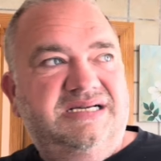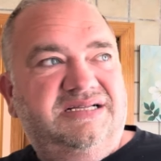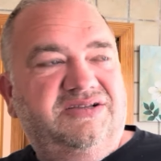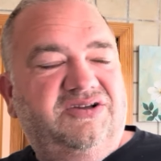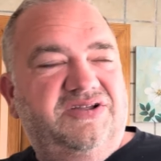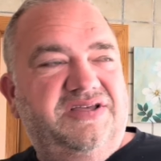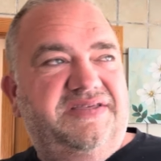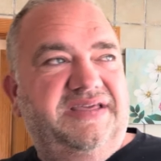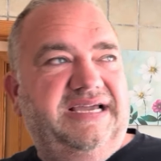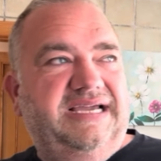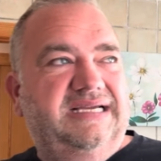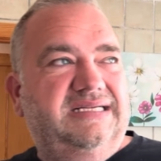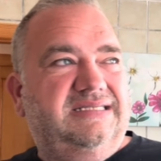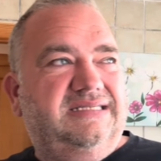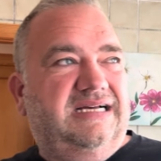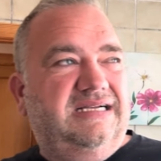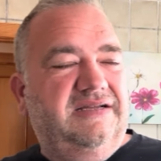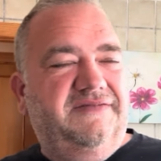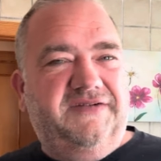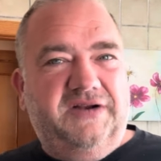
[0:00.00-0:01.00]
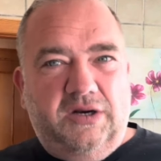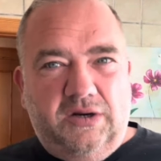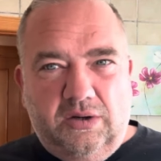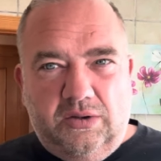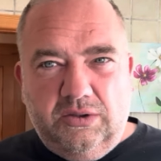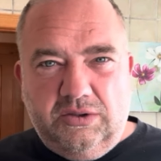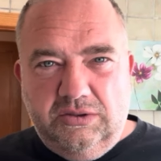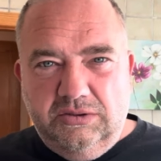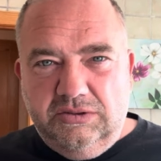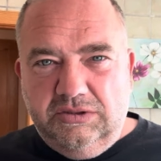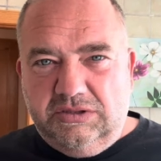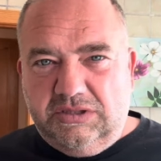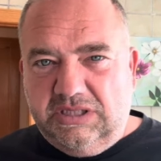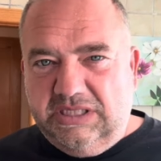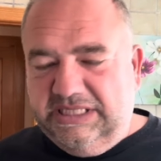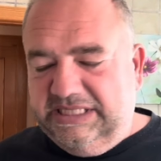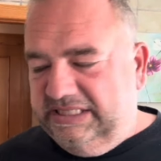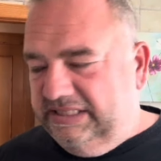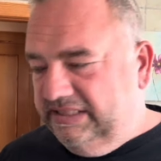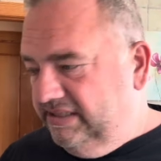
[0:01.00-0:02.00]
The only thing is I live in an hot
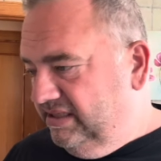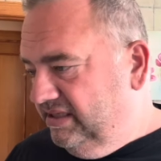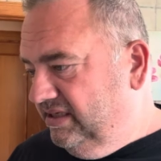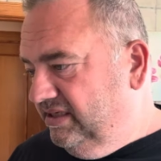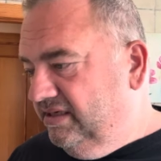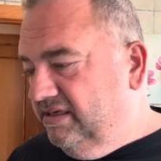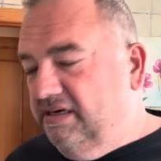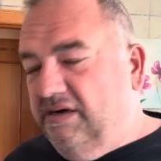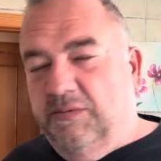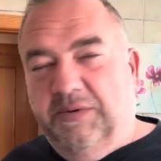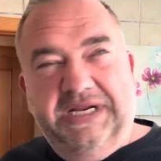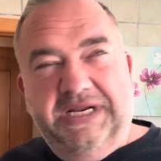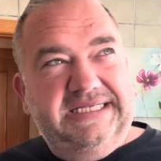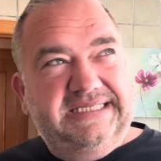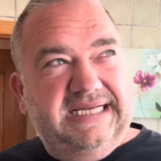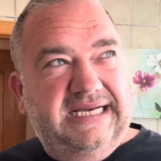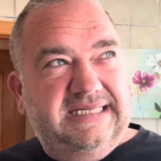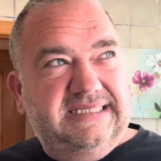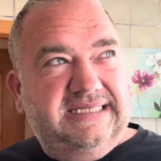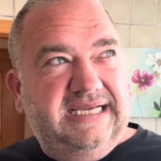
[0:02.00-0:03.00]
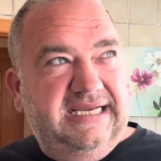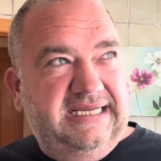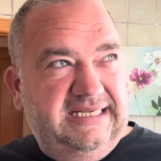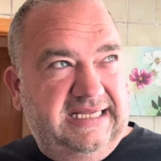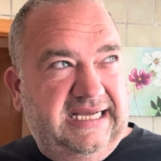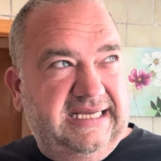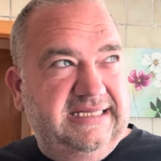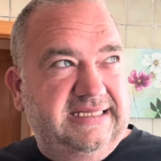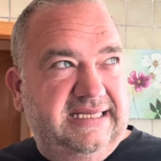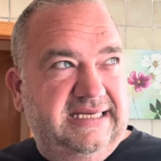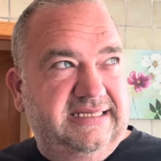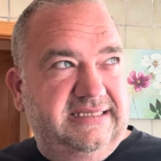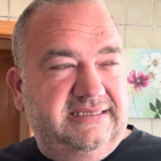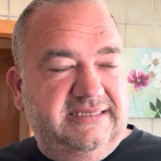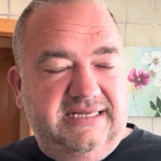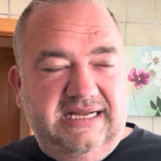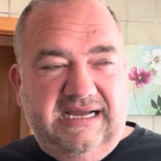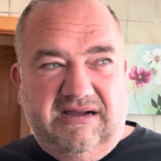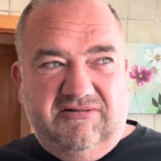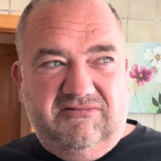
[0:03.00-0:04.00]
country and when it starts getting like this
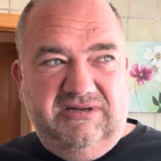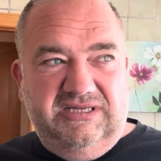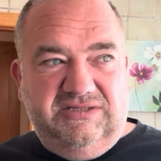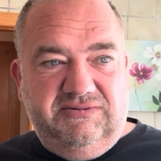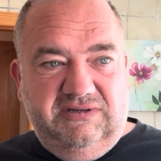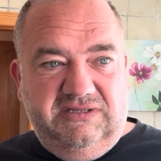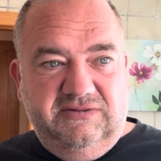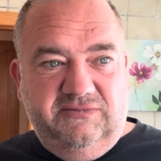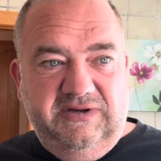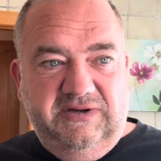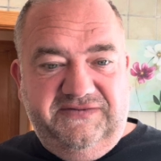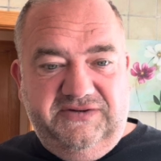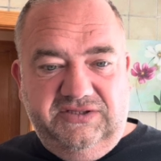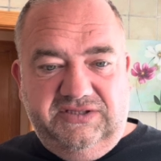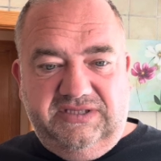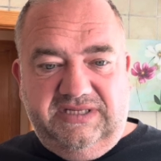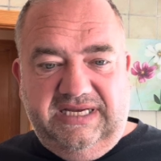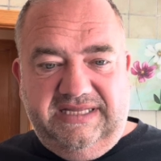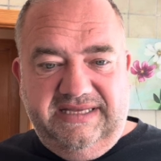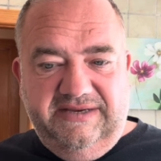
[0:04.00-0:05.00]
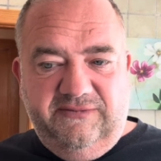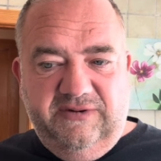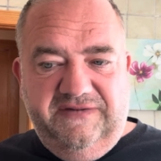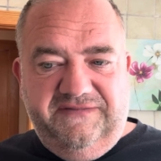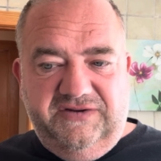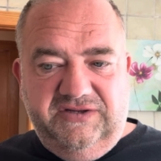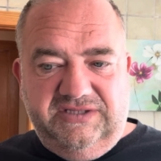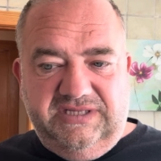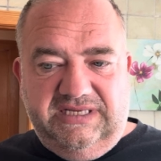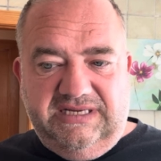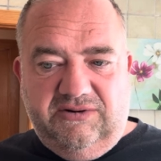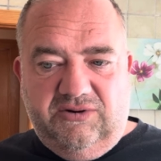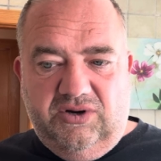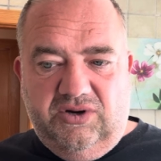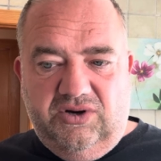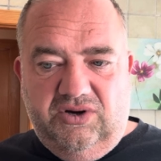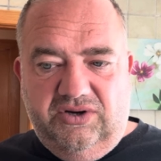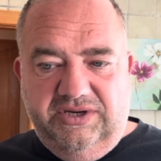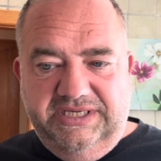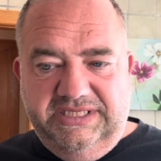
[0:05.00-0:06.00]
now, this weather, we've just, I think we've just had our
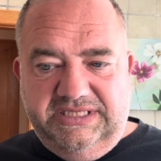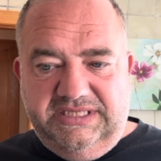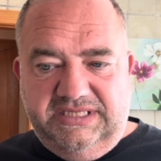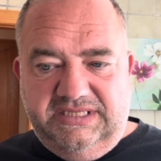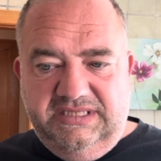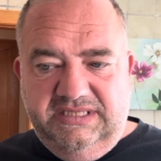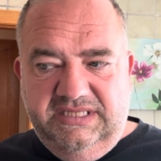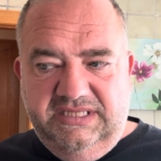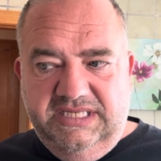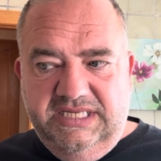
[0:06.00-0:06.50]
hottest